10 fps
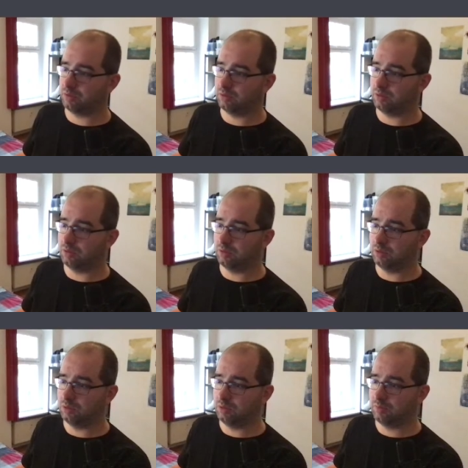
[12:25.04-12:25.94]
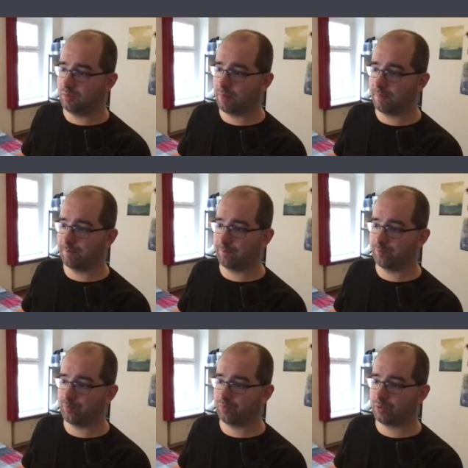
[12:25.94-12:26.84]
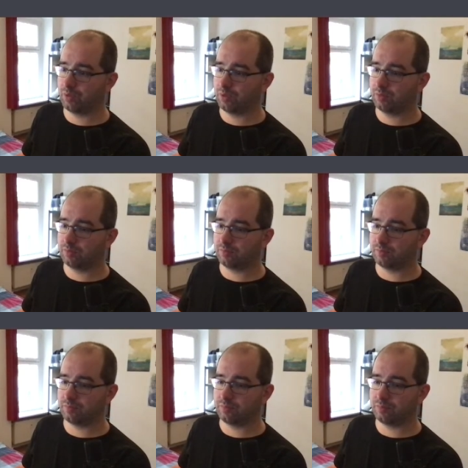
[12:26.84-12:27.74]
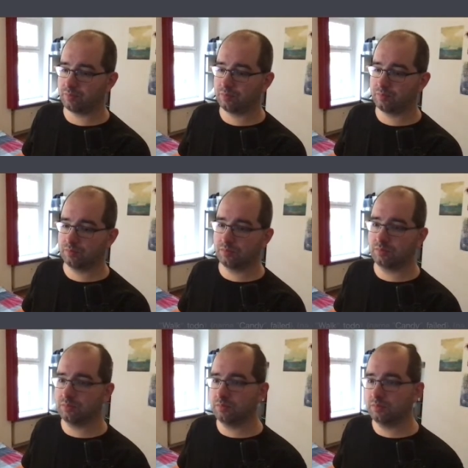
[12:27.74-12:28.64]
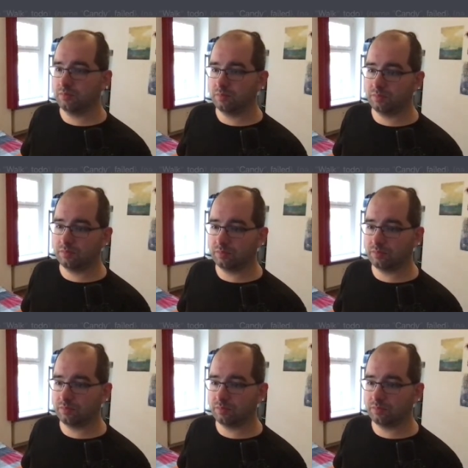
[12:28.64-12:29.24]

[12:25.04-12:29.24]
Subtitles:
Nobody speaks.